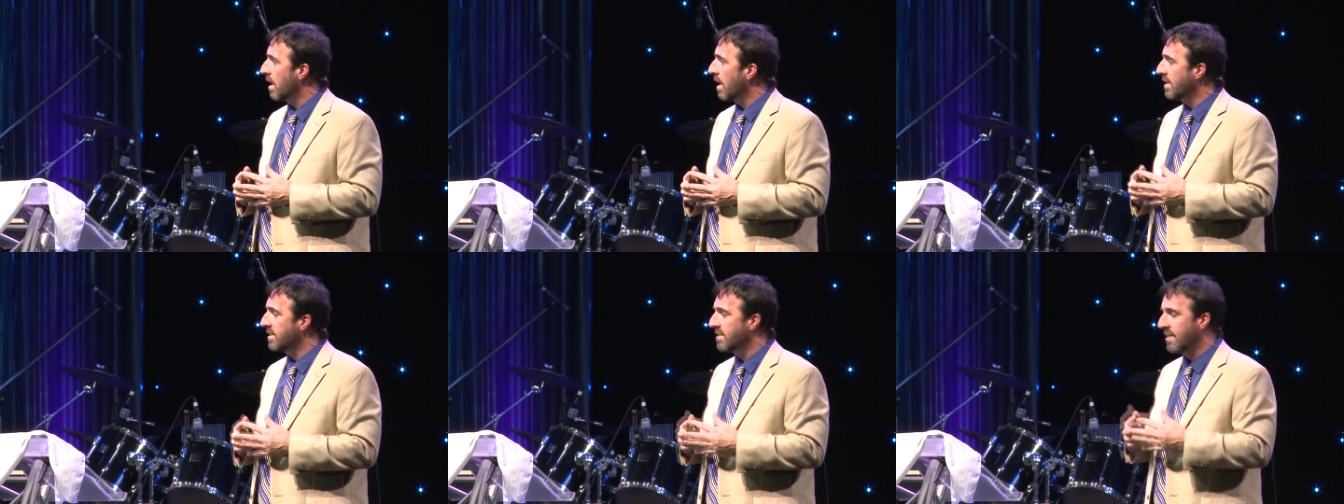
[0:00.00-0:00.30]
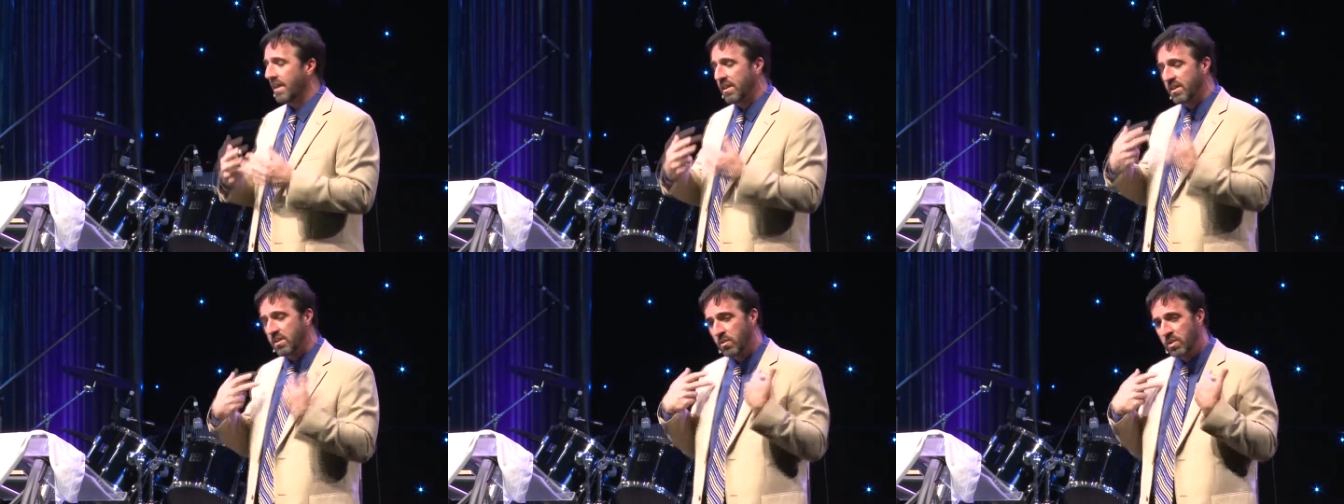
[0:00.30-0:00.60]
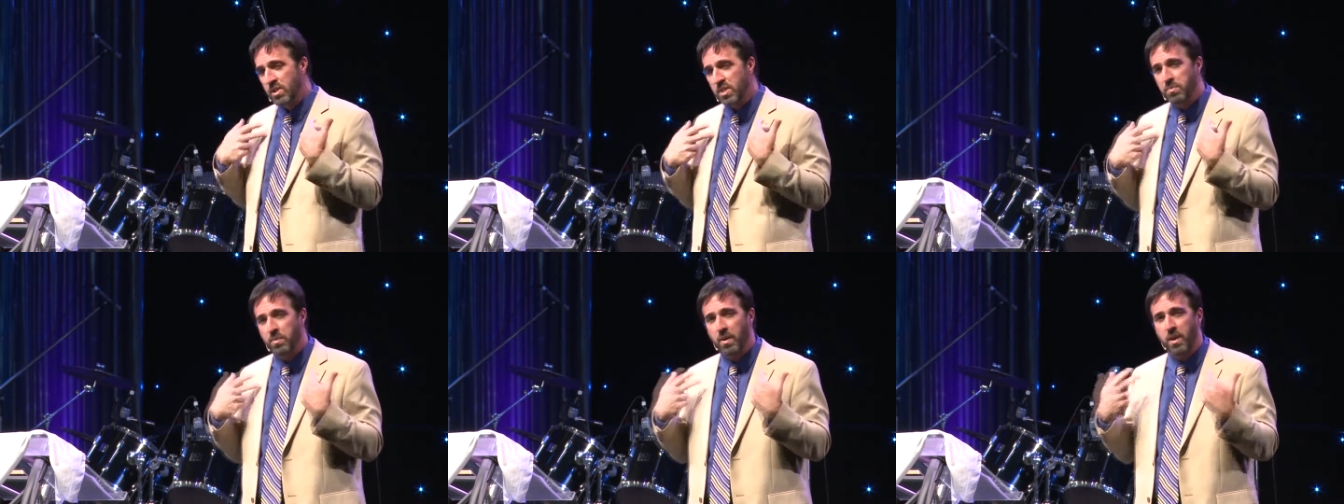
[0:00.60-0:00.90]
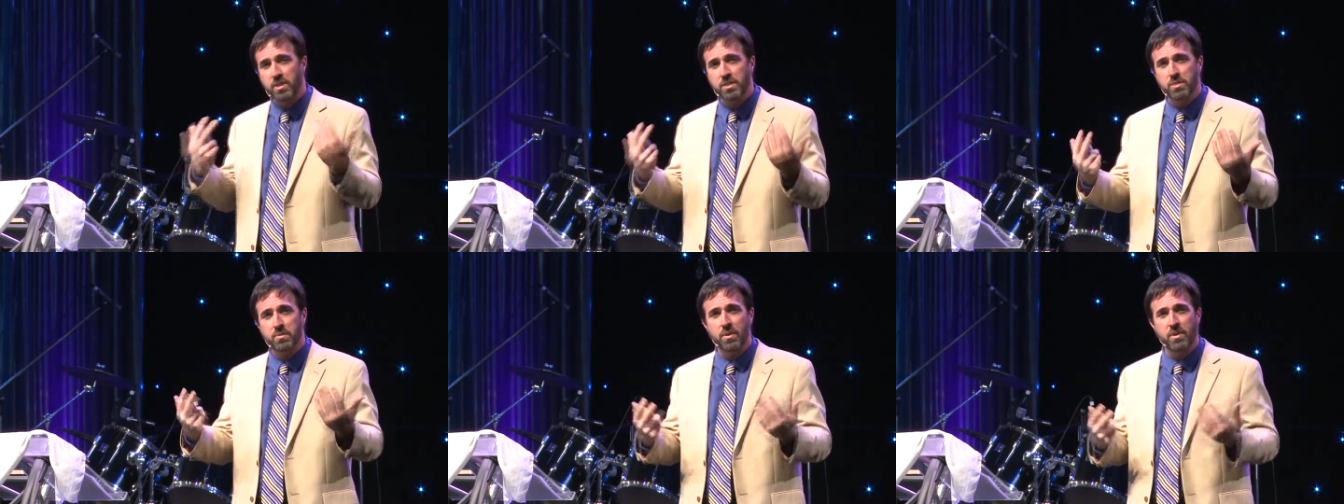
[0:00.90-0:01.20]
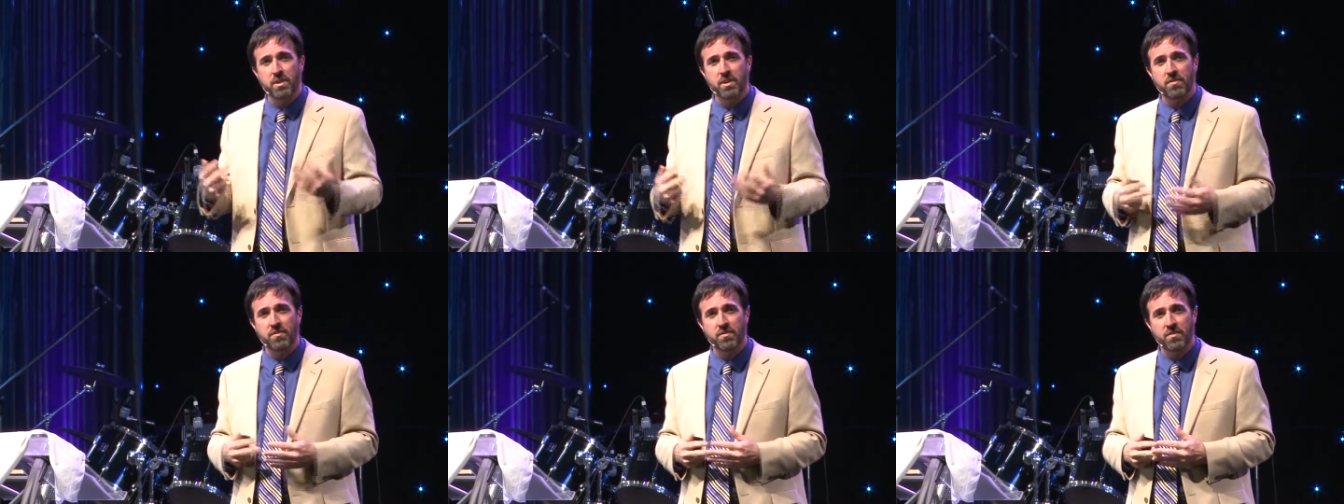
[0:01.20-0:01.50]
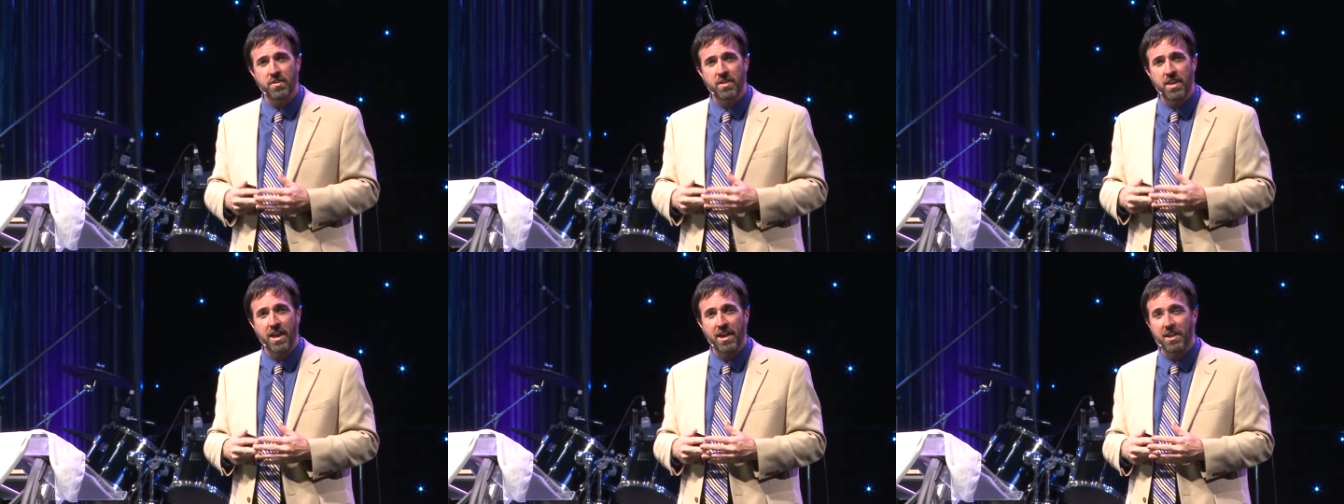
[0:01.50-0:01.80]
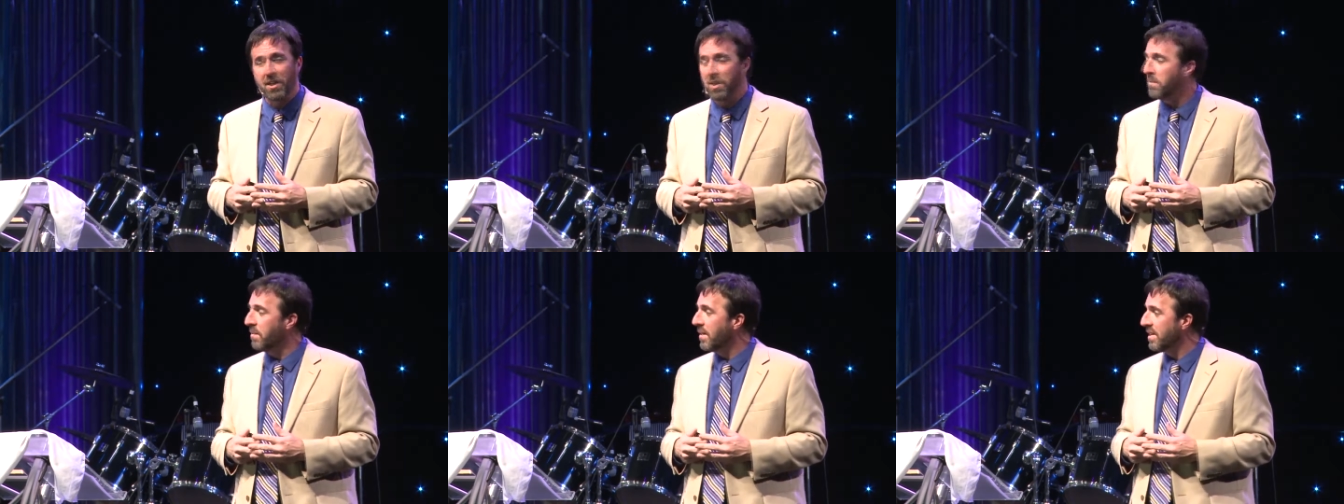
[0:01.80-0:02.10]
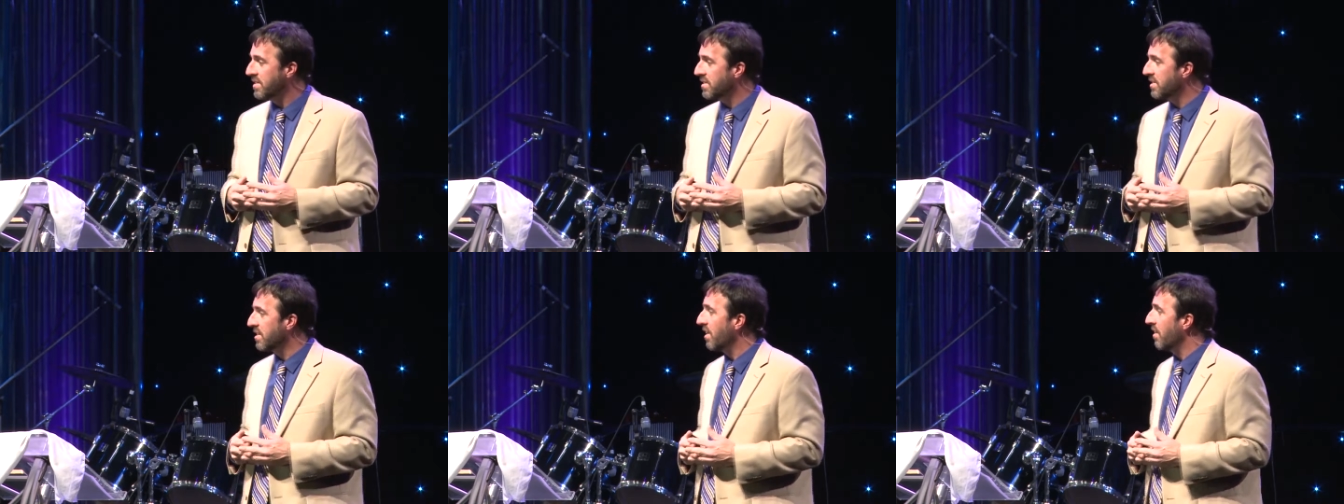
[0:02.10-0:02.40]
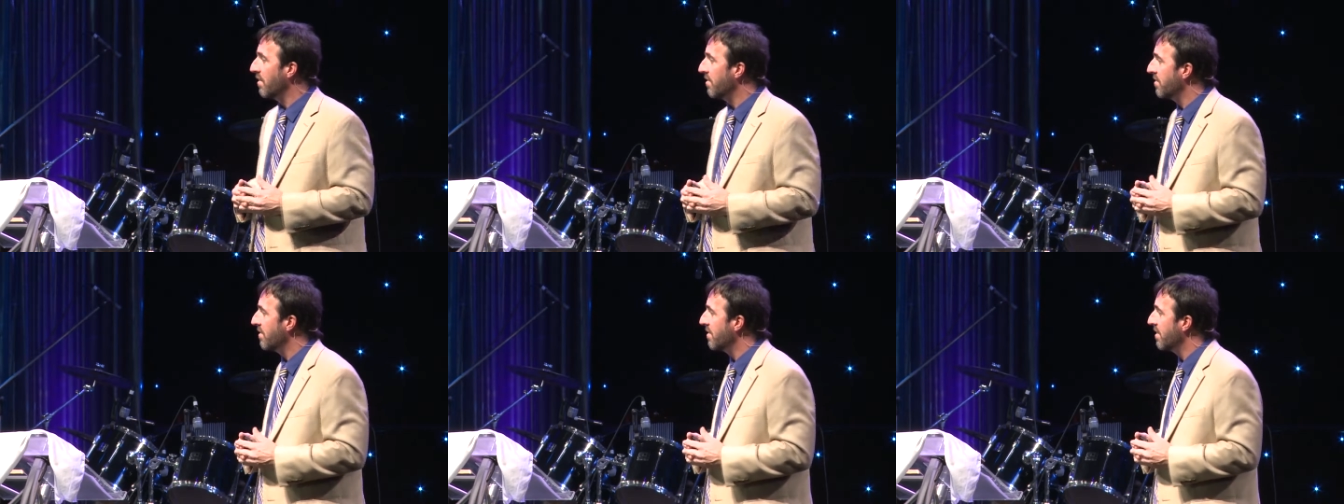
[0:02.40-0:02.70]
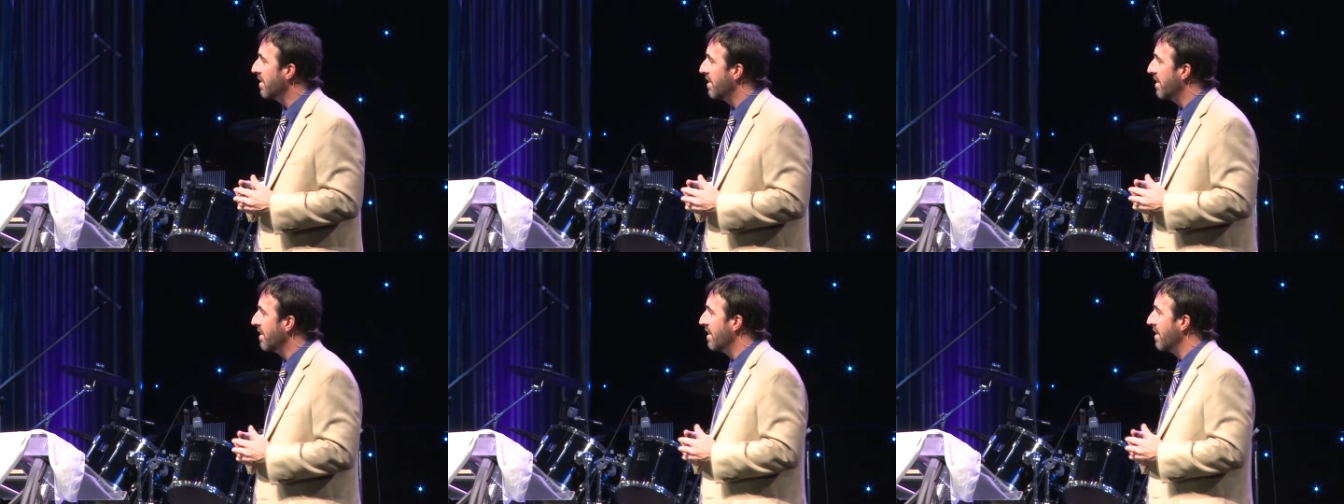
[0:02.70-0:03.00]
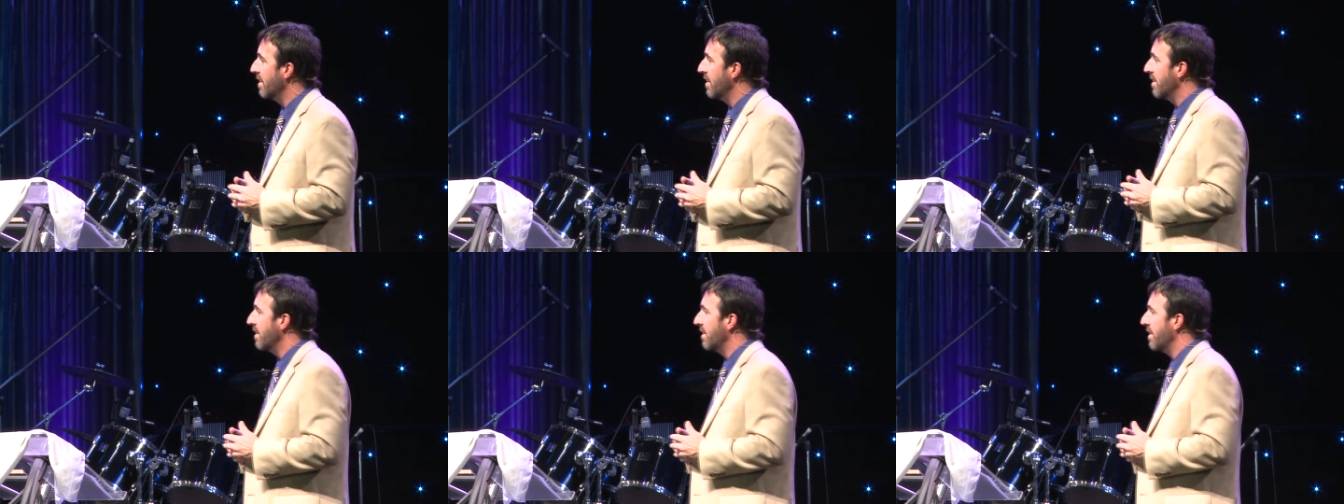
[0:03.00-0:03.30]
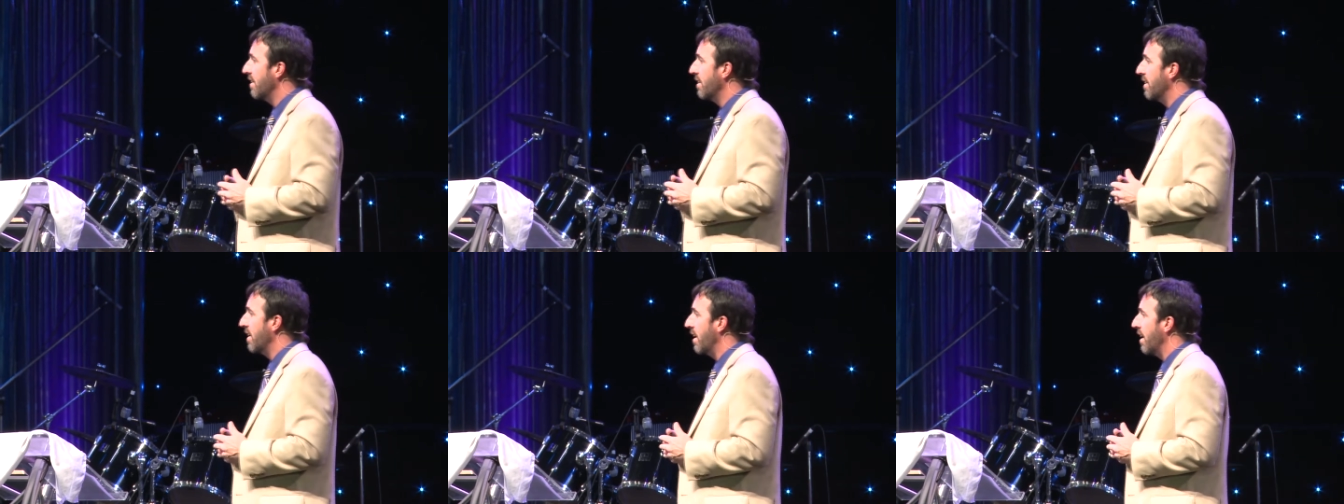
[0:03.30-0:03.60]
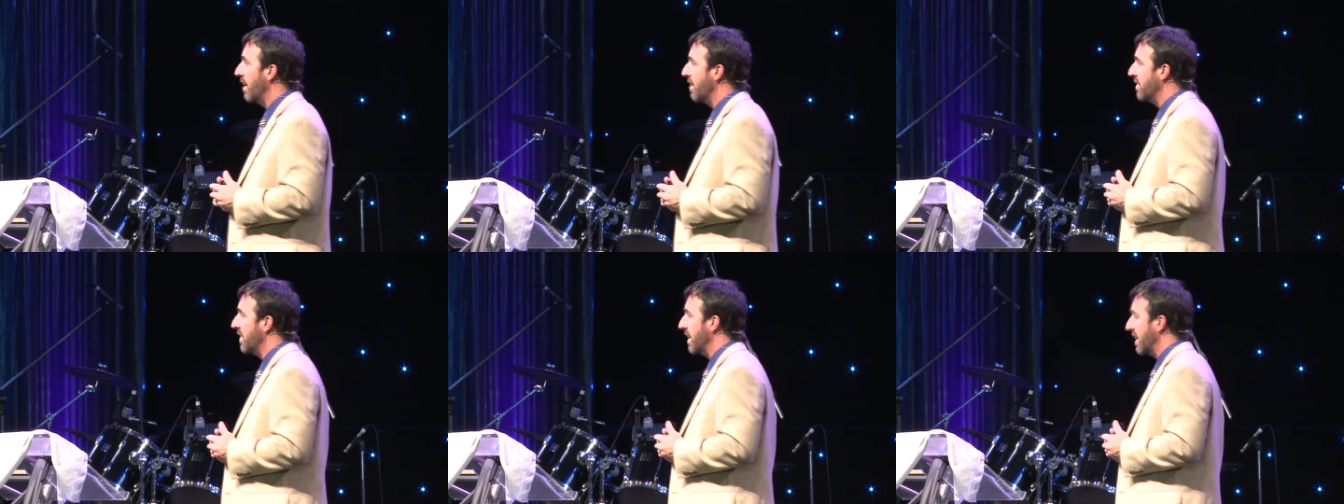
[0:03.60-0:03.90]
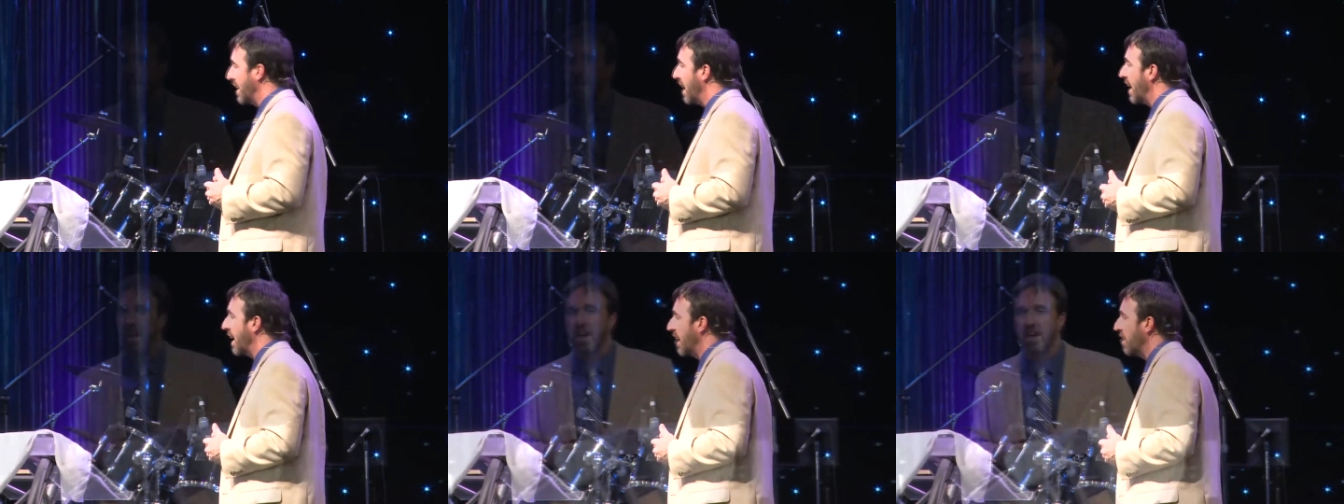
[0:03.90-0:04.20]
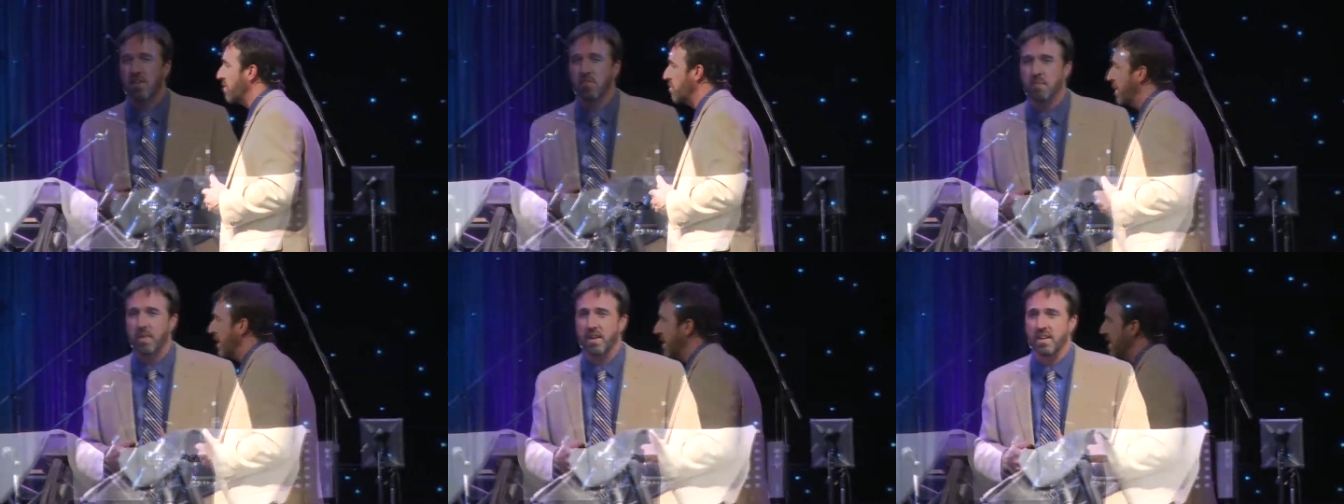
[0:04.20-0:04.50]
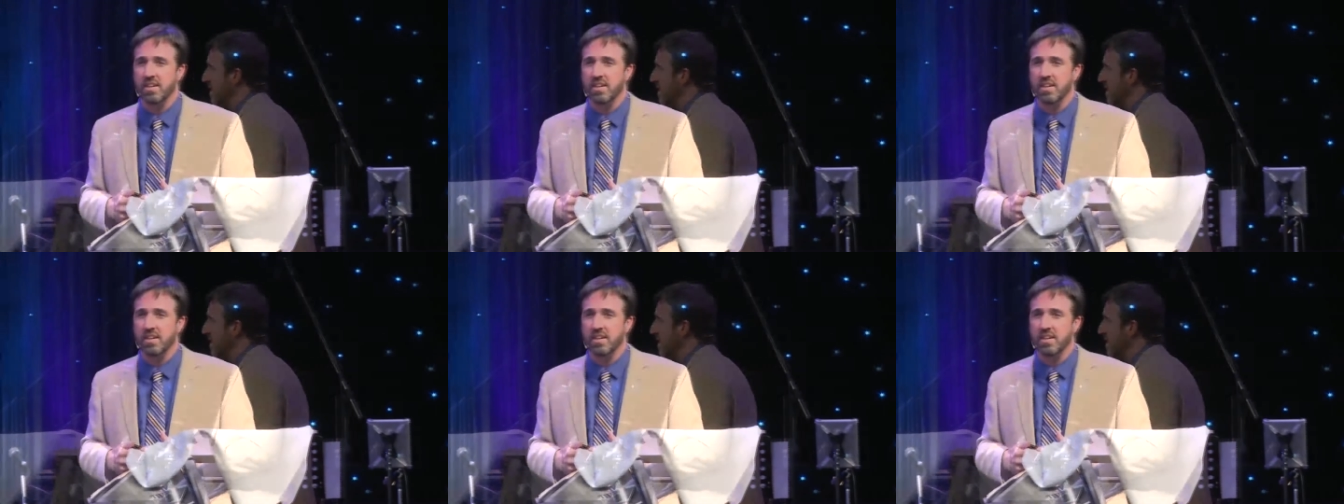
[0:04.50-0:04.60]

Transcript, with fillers: I take the responsibility for that on myself. I think I have made